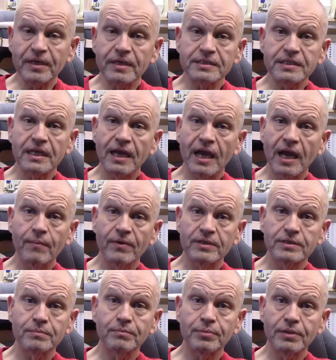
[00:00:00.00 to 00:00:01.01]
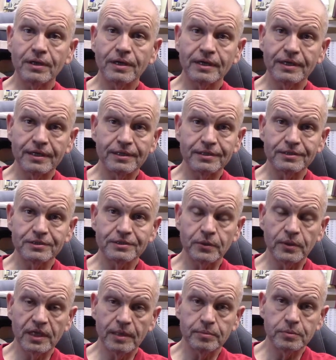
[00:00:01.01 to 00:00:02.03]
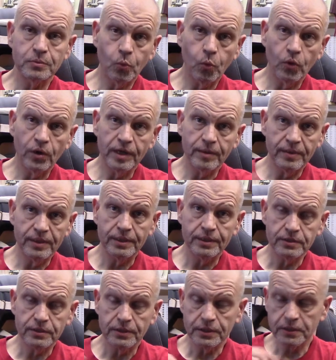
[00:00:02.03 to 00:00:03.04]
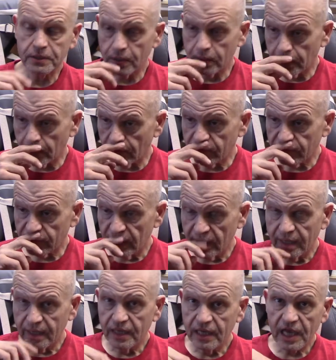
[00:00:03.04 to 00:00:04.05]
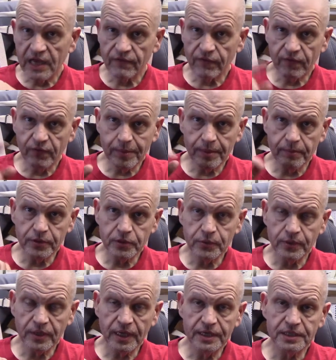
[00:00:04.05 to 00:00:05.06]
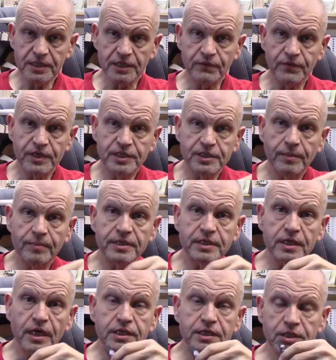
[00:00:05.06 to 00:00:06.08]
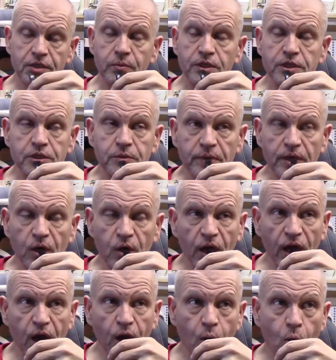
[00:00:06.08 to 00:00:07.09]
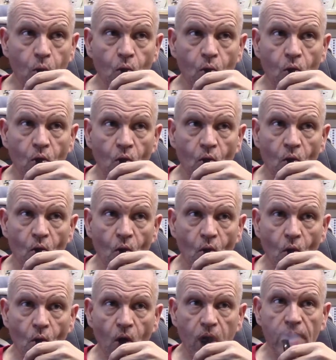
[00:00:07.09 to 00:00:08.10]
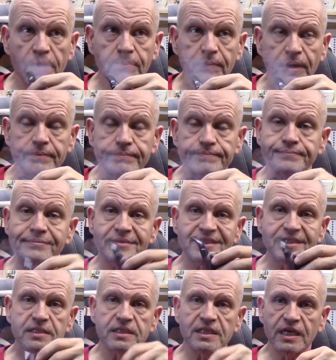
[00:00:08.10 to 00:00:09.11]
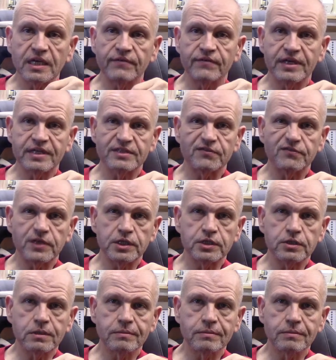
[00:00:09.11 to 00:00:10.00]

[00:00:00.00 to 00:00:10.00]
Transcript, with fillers: the camera isn't plugged in, so it keeps warning me that it's going to turn off. If I remember to occasionally reach up and touch it, we should be okay but just think of it as a feature.